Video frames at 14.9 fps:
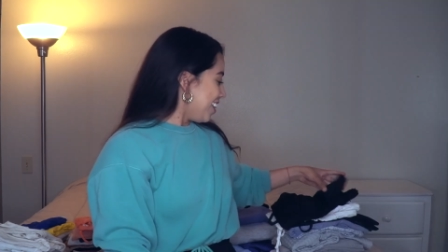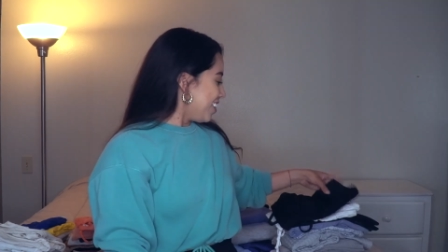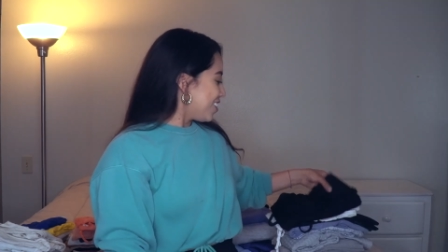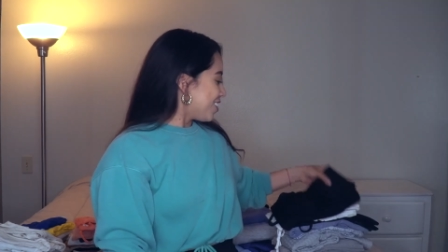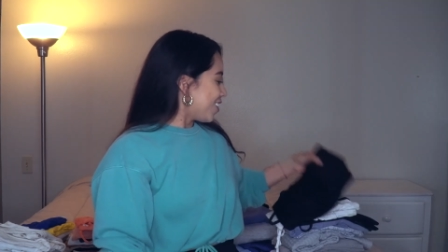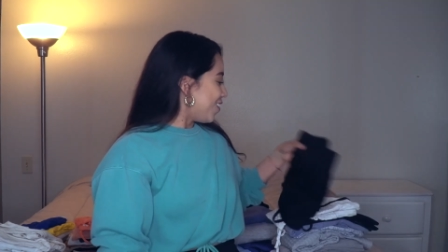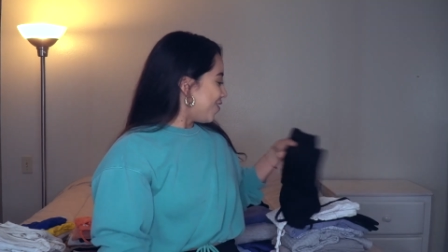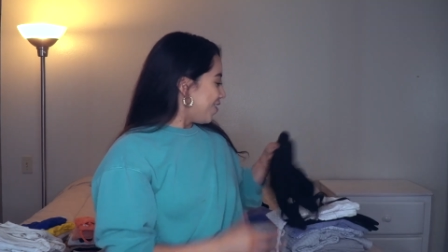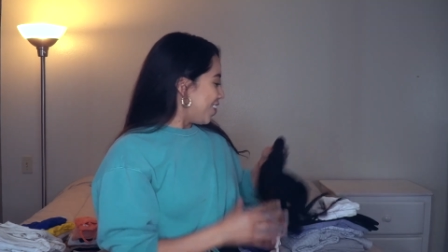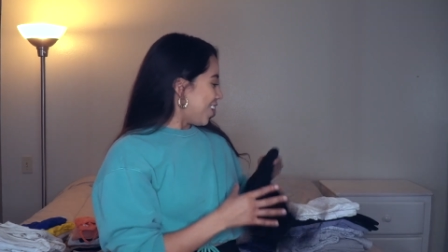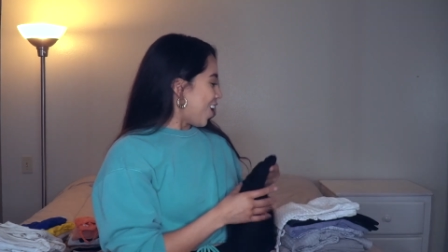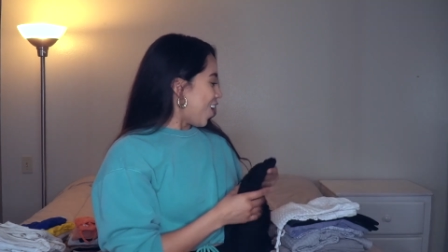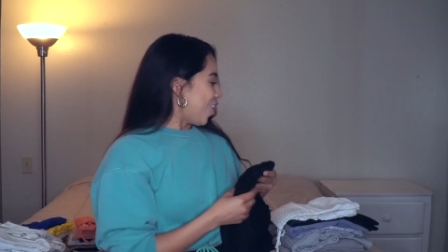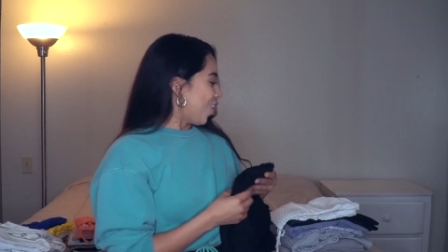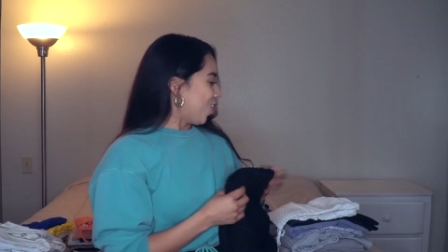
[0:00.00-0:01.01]
like shopping
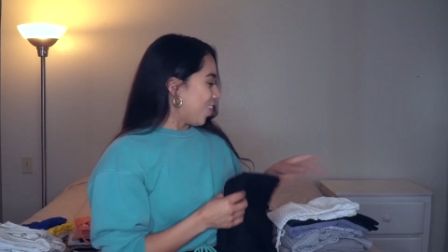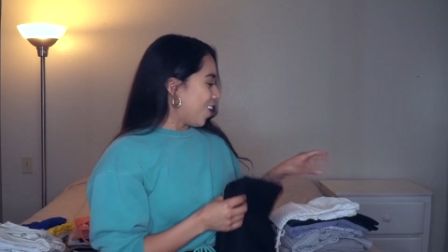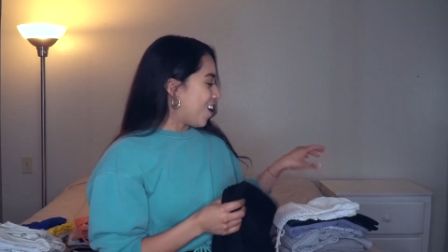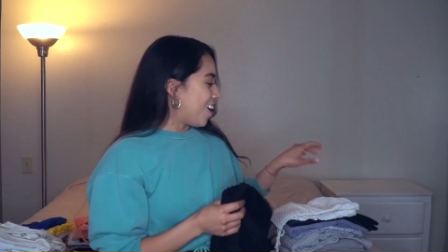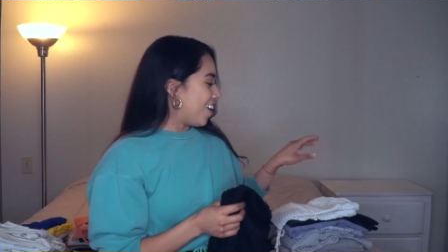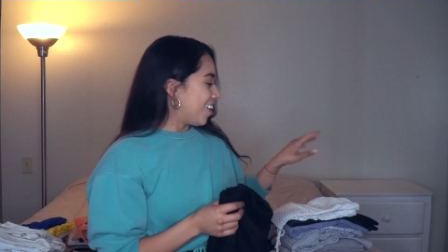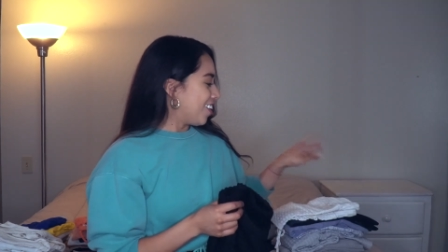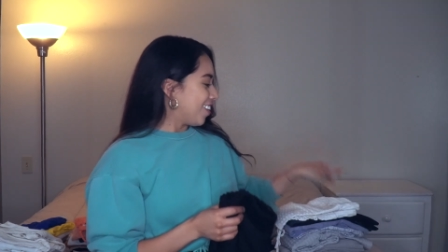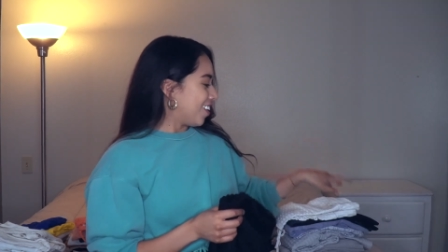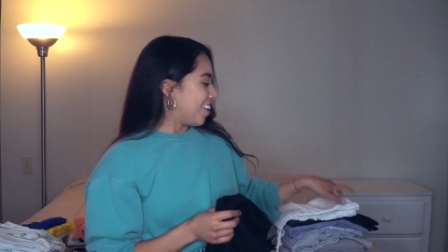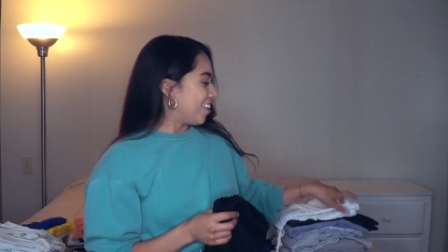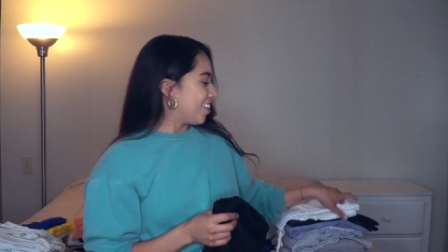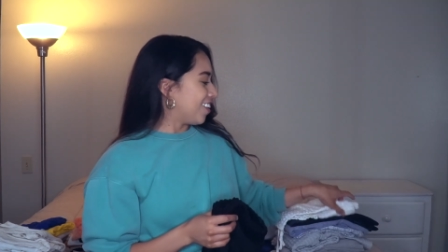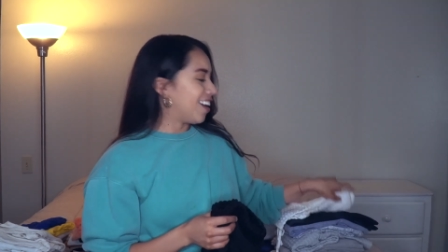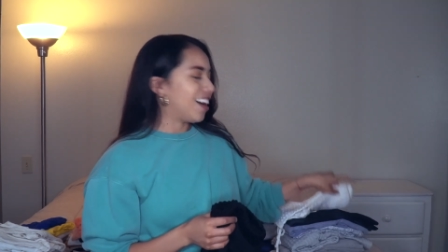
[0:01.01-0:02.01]
a lot, a
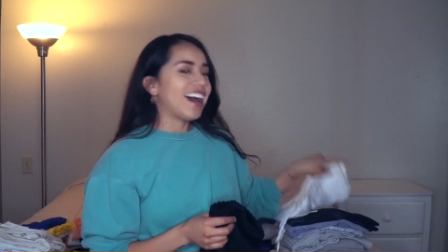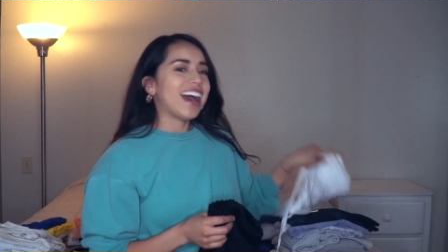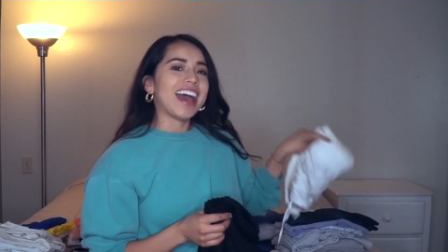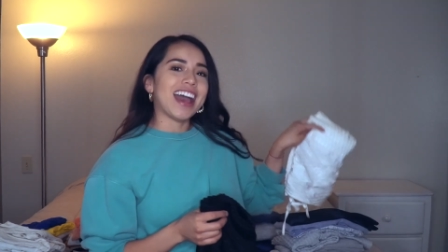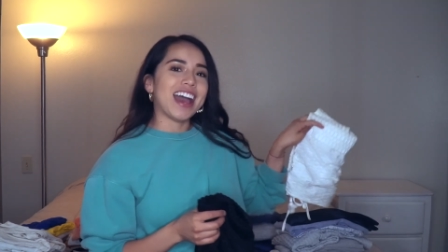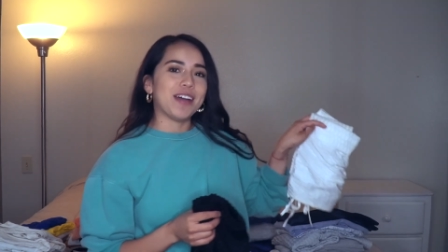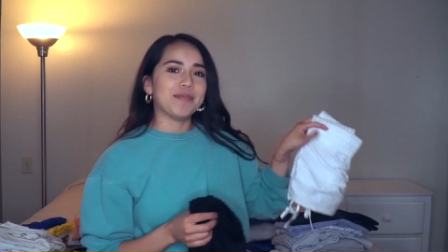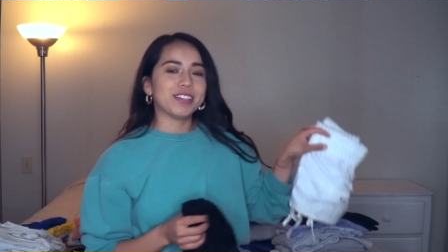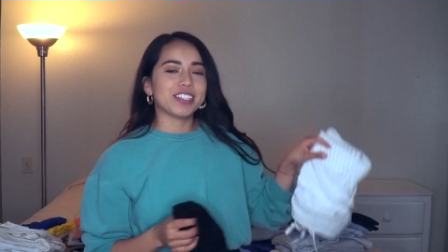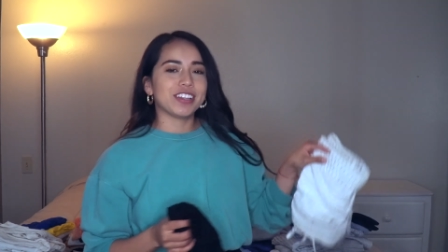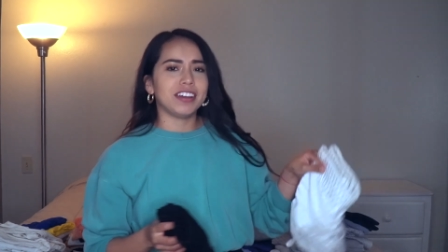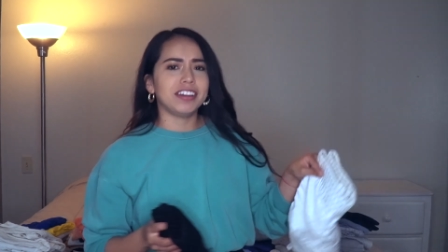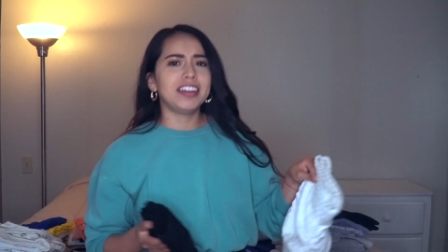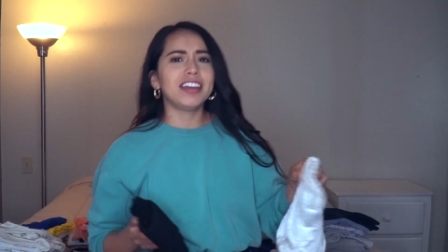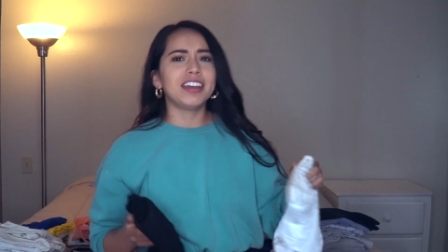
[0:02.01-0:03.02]
lot, a lot at
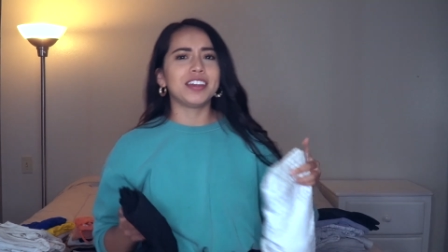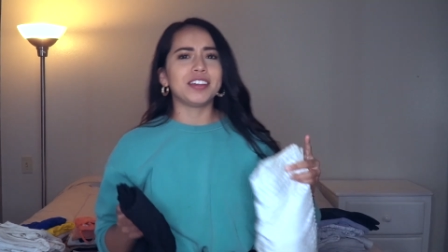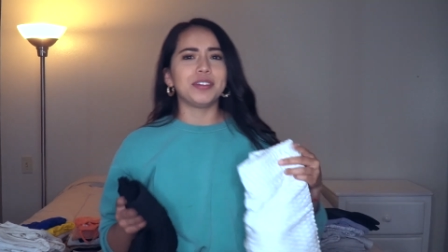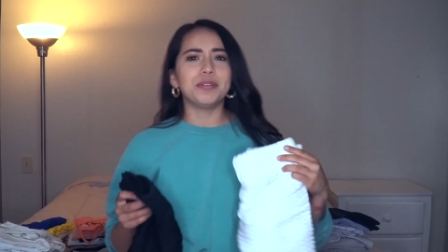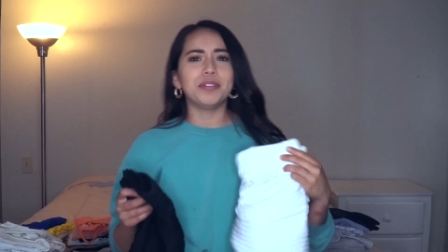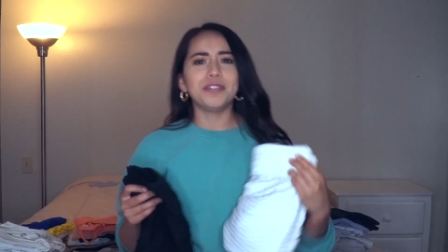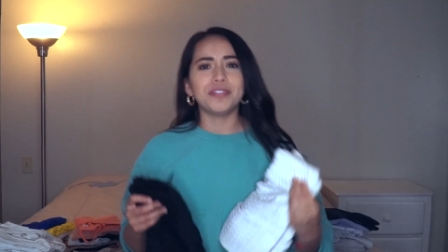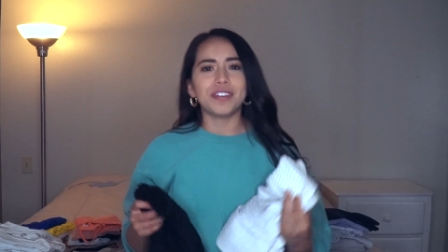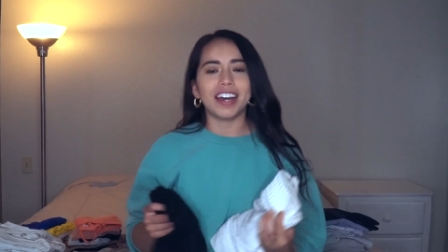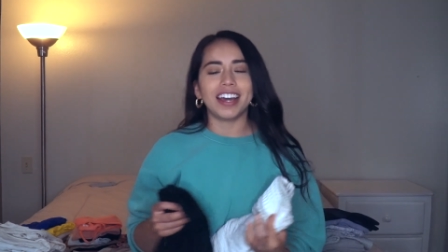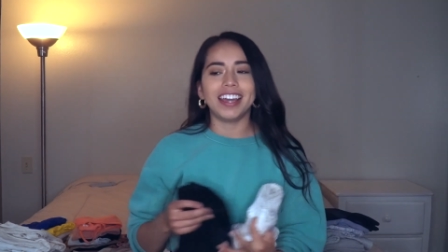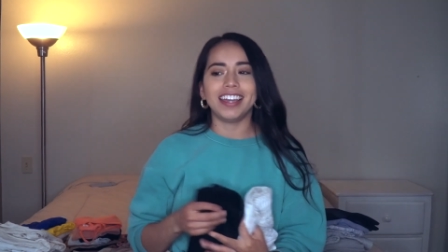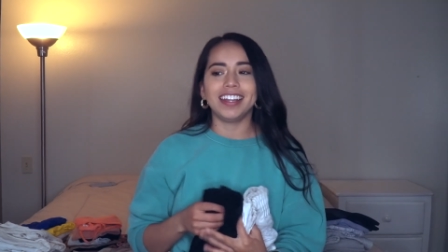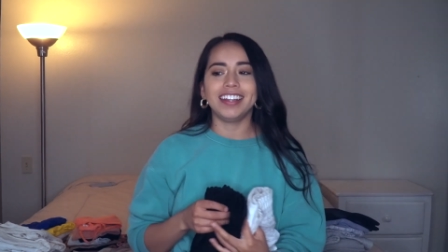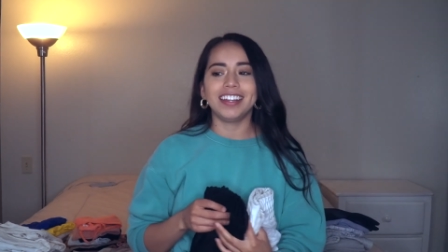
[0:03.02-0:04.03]
Amazon. You will
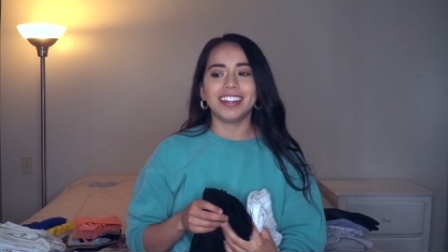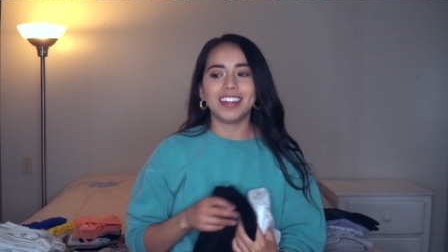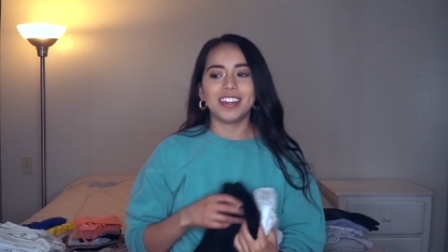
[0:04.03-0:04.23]
find